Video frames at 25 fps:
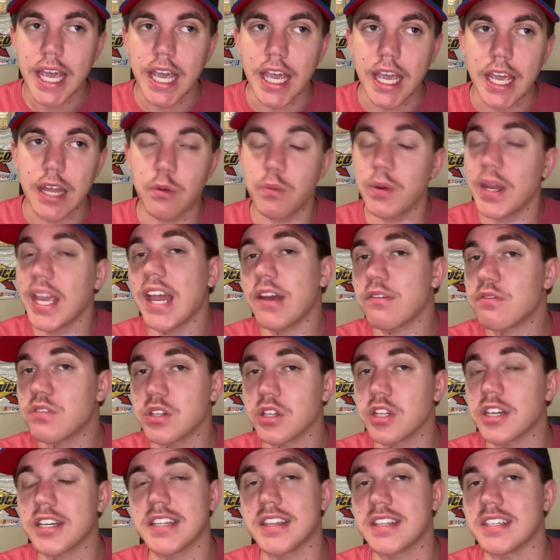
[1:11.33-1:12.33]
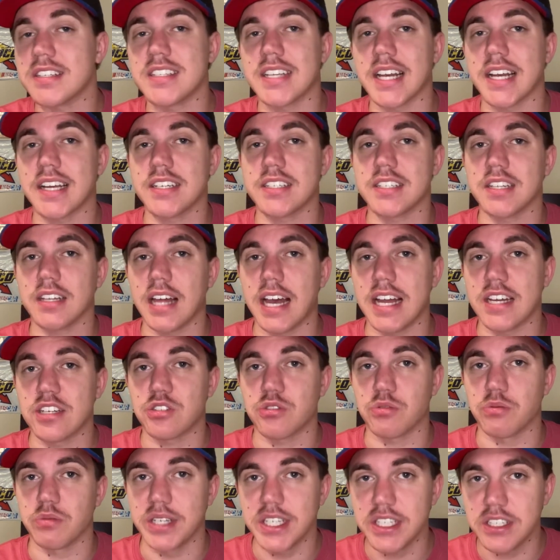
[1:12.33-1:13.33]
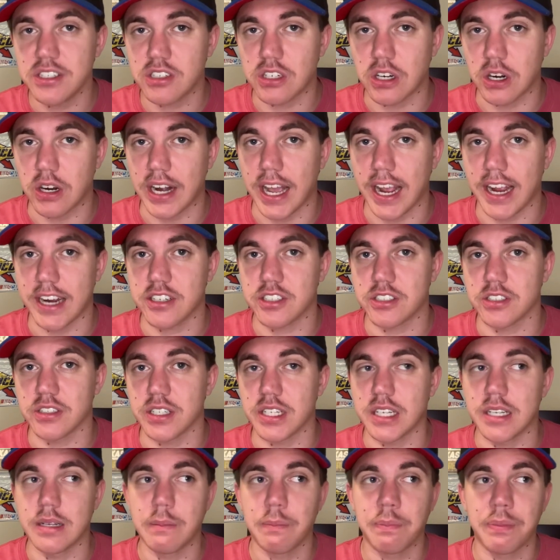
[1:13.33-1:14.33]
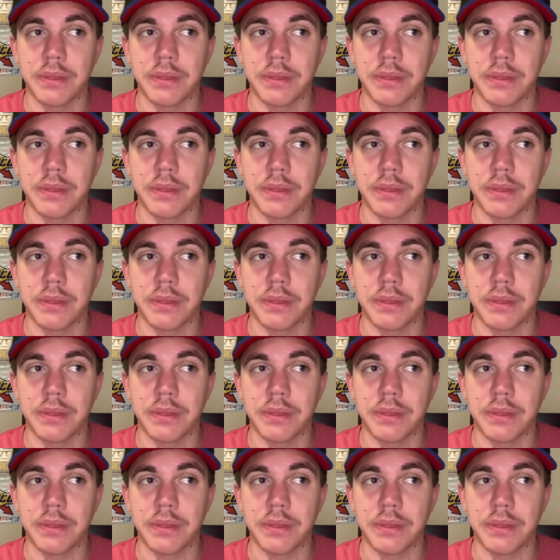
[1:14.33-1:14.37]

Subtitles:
And we have to look at the second to last restart, actually.